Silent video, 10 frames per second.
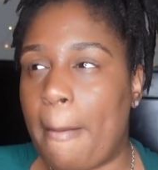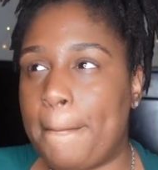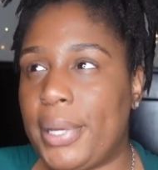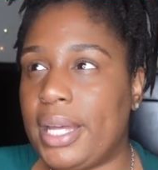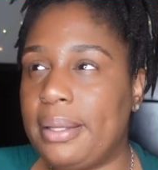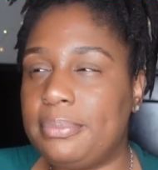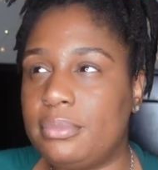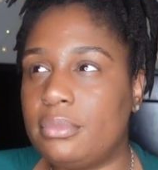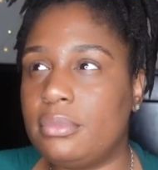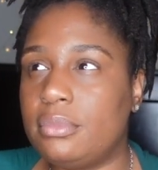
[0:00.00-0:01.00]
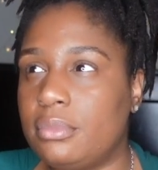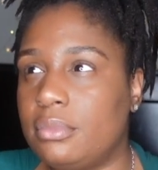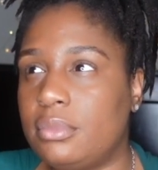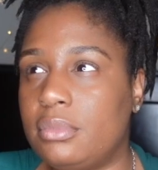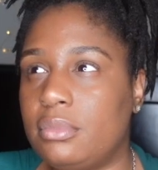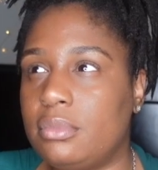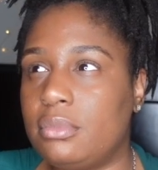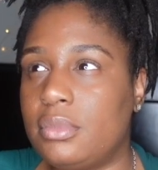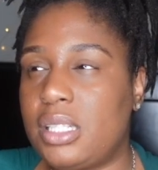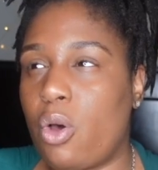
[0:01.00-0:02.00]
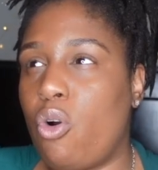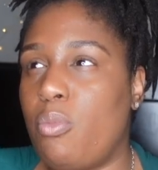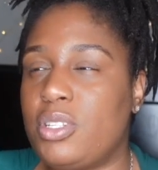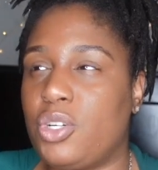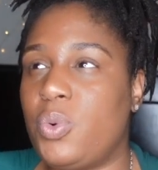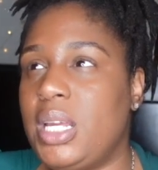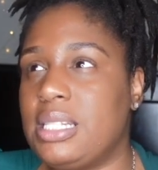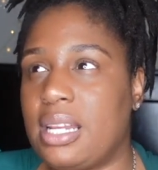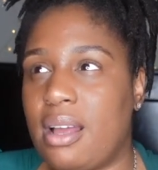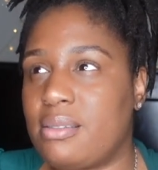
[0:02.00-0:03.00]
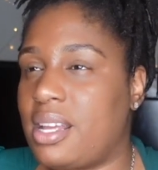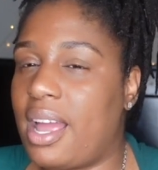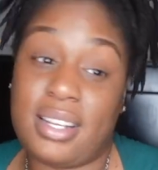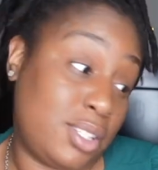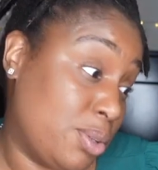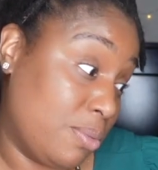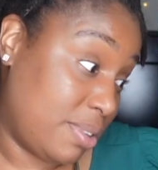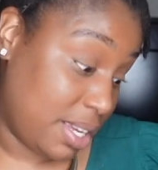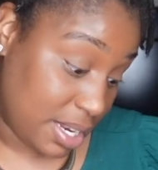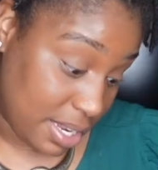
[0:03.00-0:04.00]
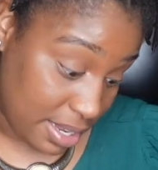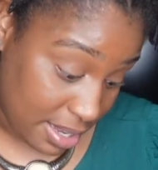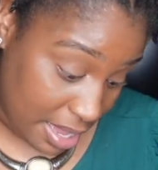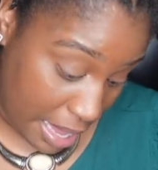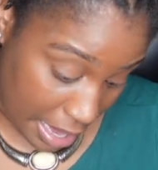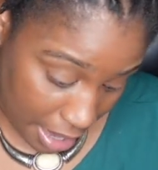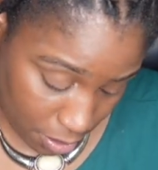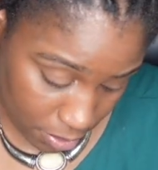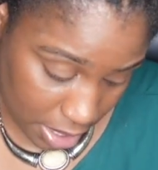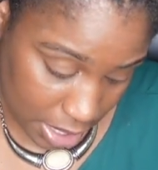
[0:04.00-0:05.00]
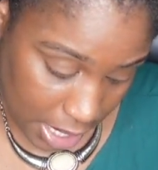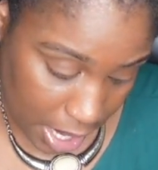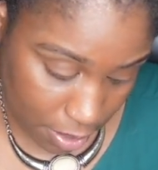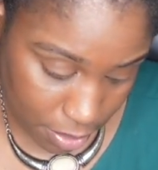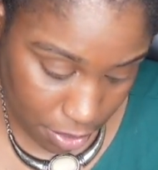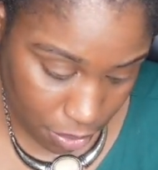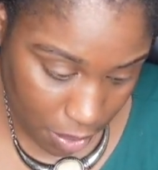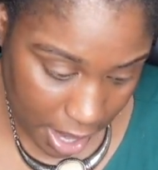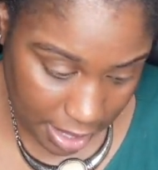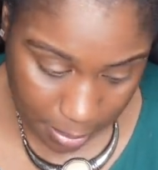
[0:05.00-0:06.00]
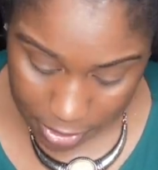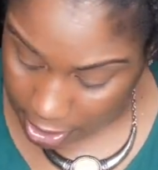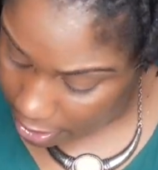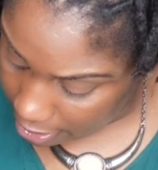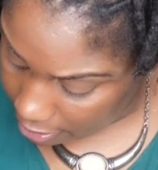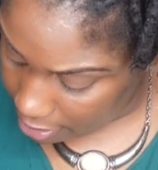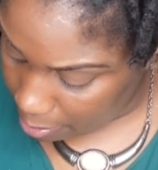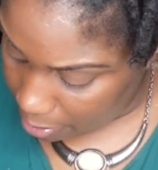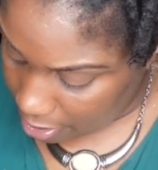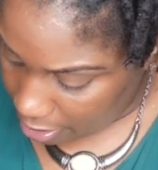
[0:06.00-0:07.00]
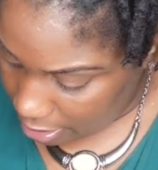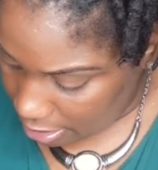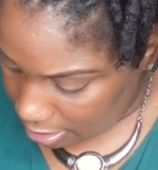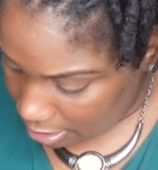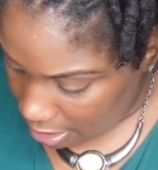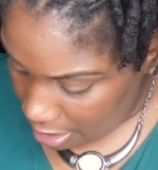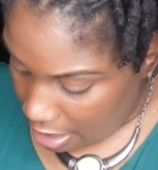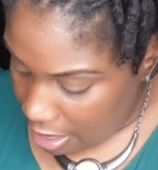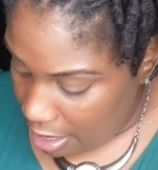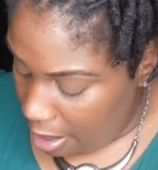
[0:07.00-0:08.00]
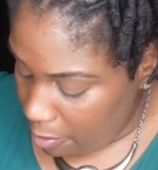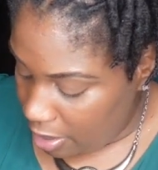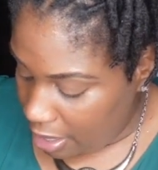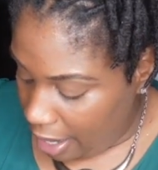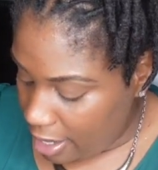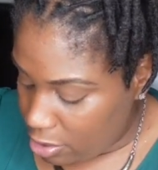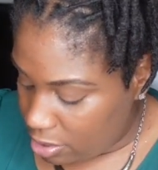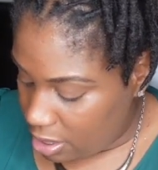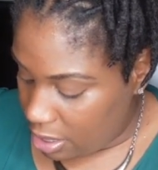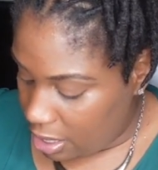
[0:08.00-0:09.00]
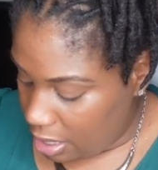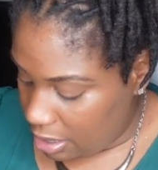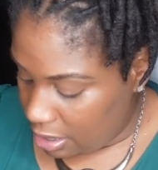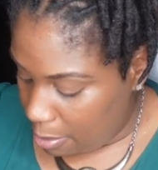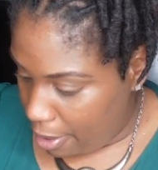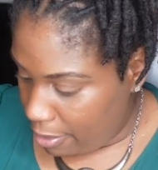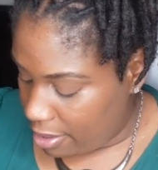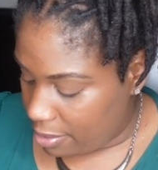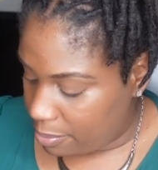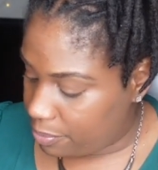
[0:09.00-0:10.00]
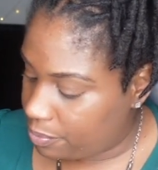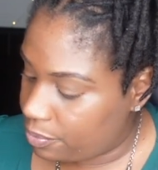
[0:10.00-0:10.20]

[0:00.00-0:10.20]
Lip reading: but it's a whole bunch of queens in the house. Like, I just don't get it. I don't know why he played it like that, because I'm really not interested in anything about him,